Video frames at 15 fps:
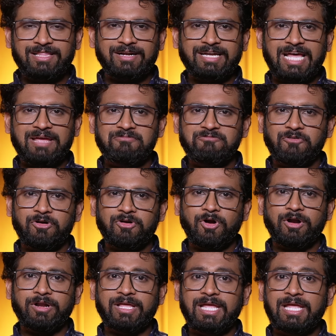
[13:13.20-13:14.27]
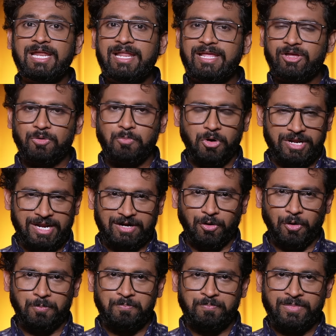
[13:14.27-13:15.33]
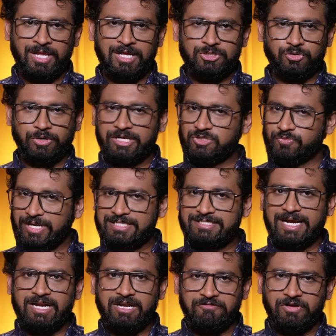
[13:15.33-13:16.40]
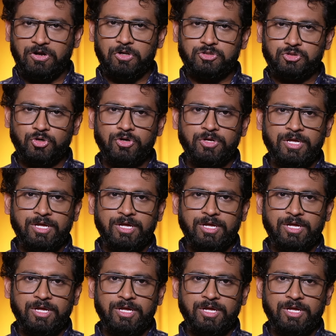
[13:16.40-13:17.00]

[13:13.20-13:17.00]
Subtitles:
the time for not healing your body at all. So it is very scientific also.